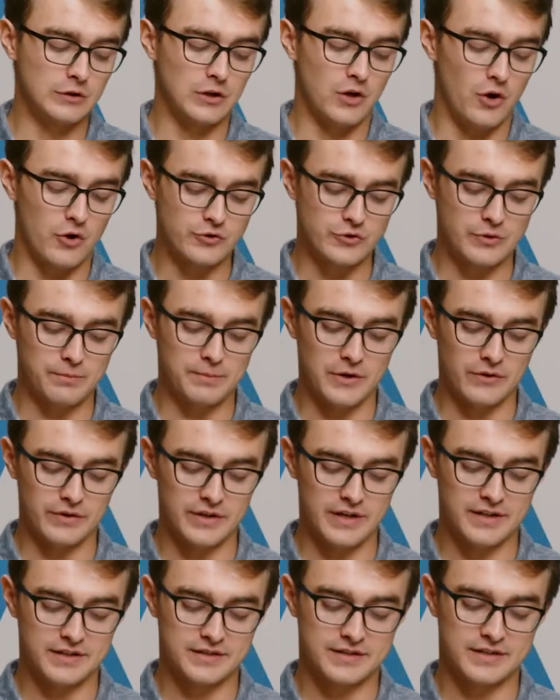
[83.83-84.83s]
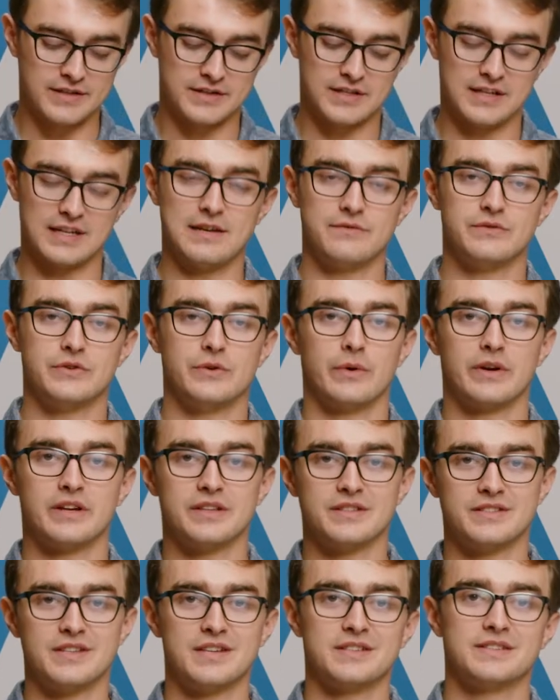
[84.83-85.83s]
larger buildings since it gives you a
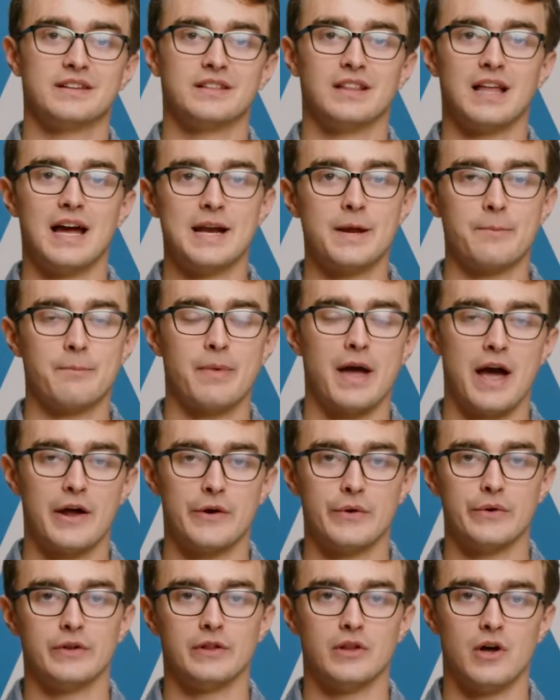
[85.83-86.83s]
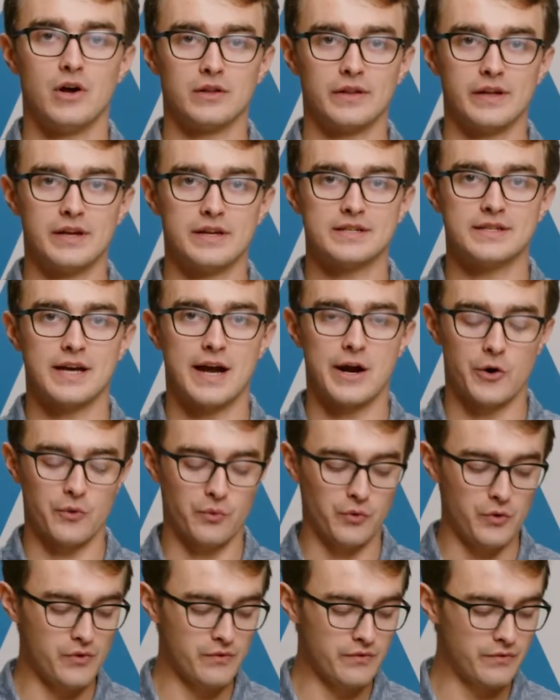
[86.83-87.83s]
consistent lighting pattern along the entire
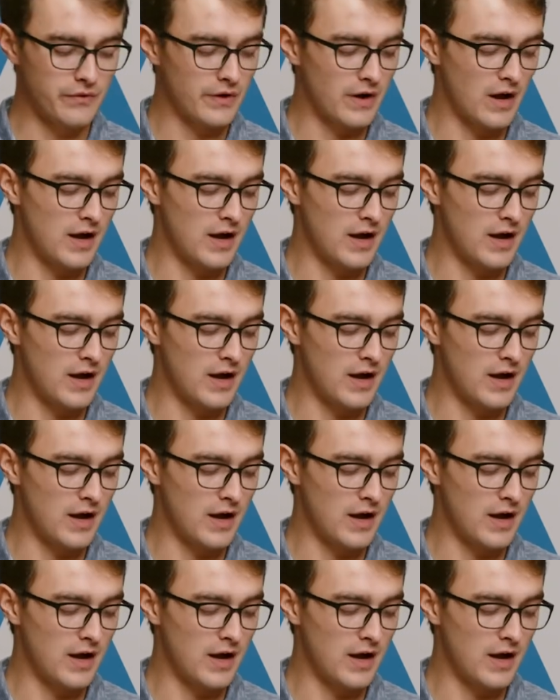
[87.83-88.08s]
roof.